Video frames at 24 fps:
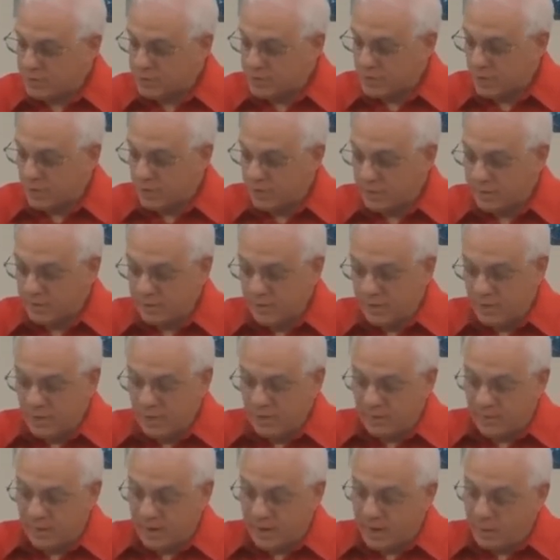a son,
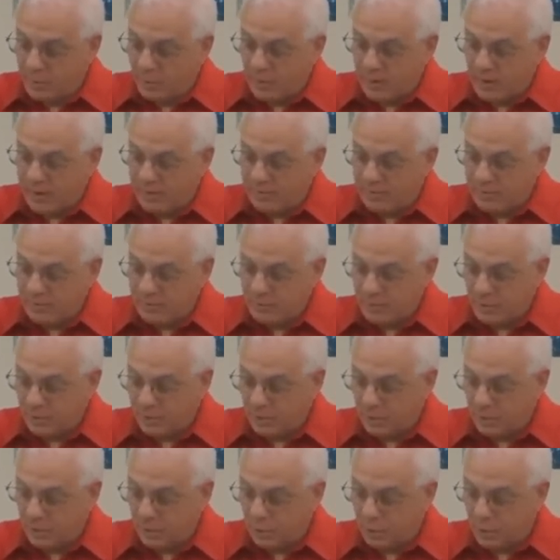then I will give him to
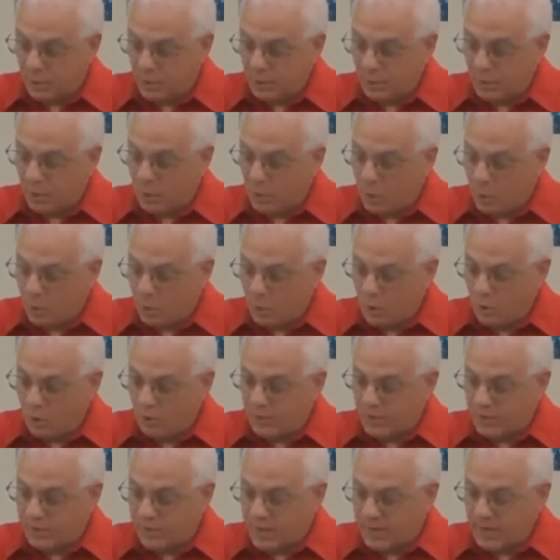the Lord all
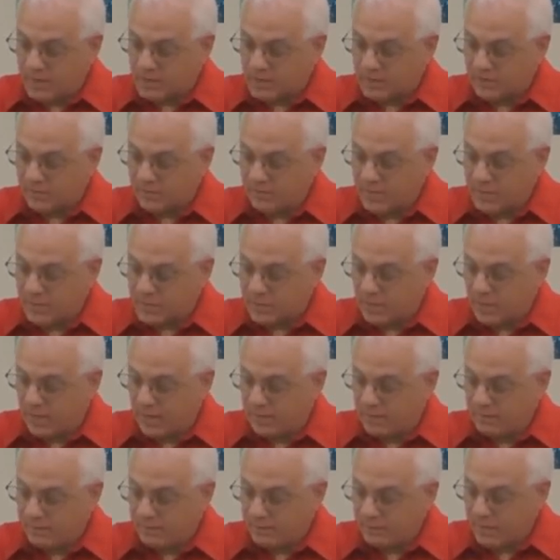the days of his
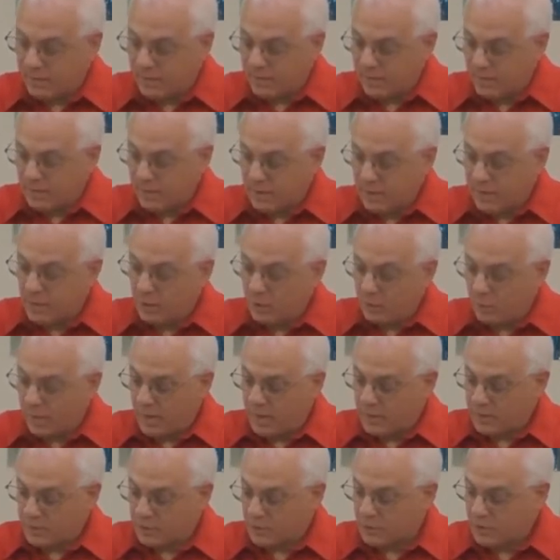life, and no
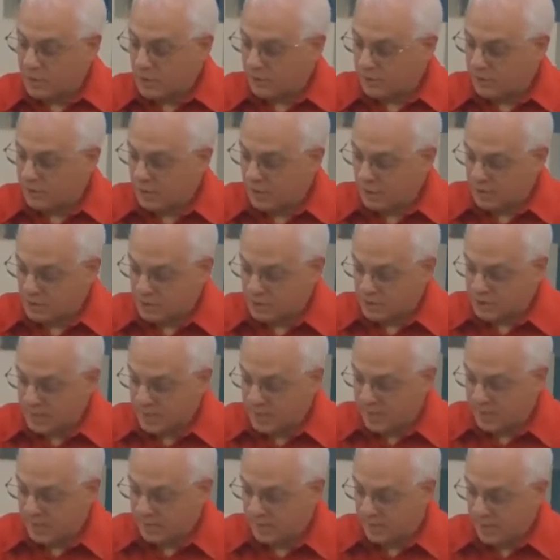razor shall touch his
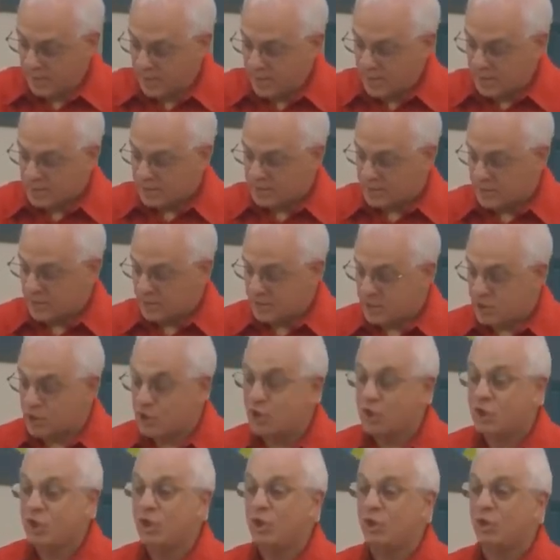head. Since
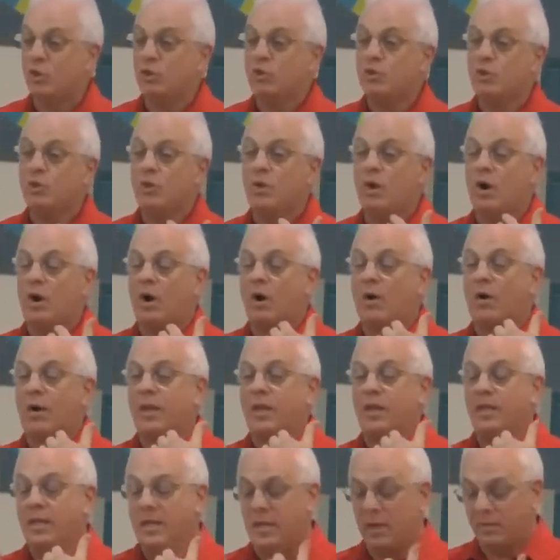children are a
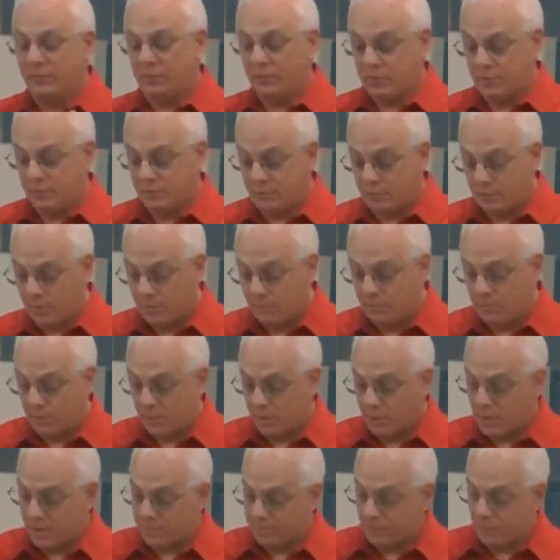gift from,
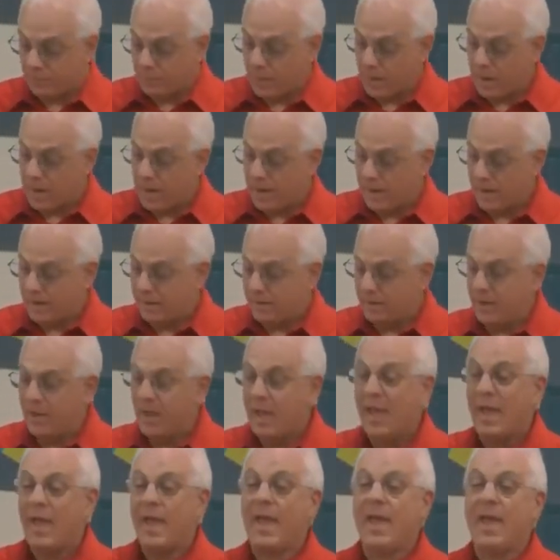the, from God,
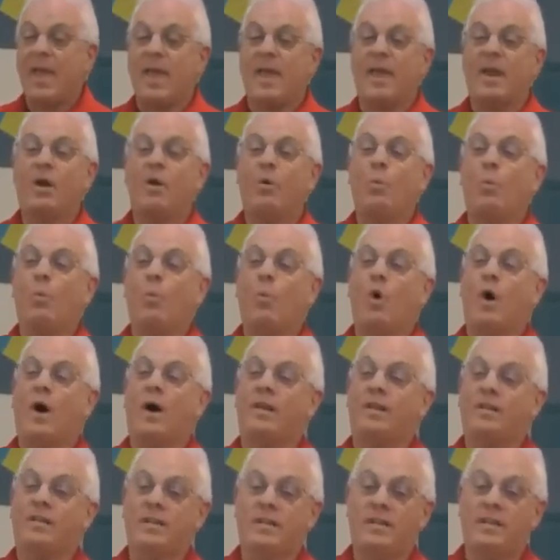Hannah
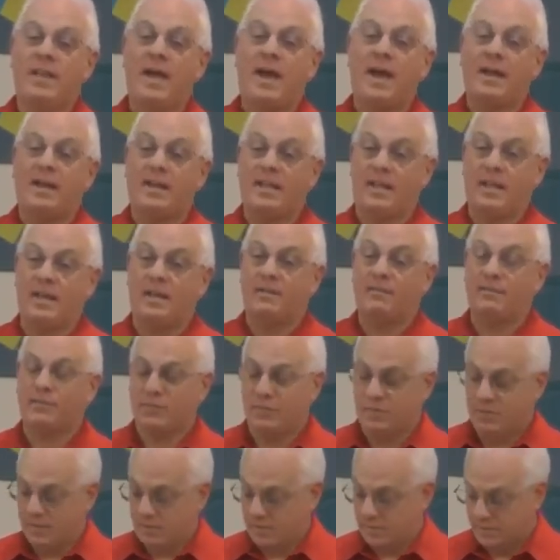wanted that
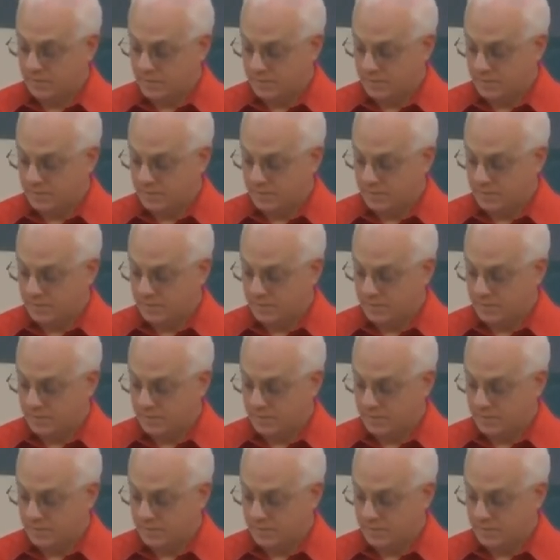gift.